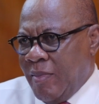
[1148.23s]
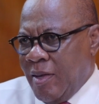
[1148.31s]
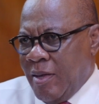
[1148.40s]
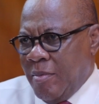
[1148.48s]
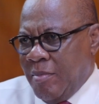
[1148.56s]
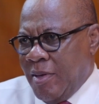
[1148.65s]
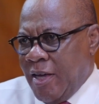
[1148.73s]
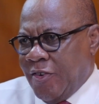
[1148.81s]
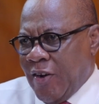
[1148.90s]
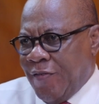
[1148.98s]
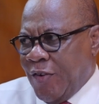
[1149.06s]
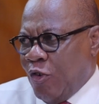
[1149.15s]
um, air
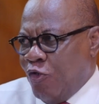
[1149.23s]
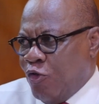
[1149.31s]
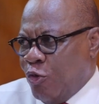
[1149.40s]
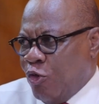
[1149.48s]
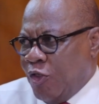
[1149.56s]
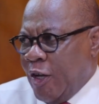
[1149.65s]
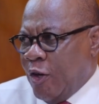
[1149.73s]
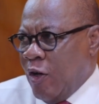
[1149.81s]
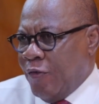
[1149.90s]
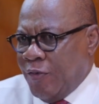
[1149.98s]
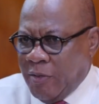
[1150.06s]
traffic control to take off.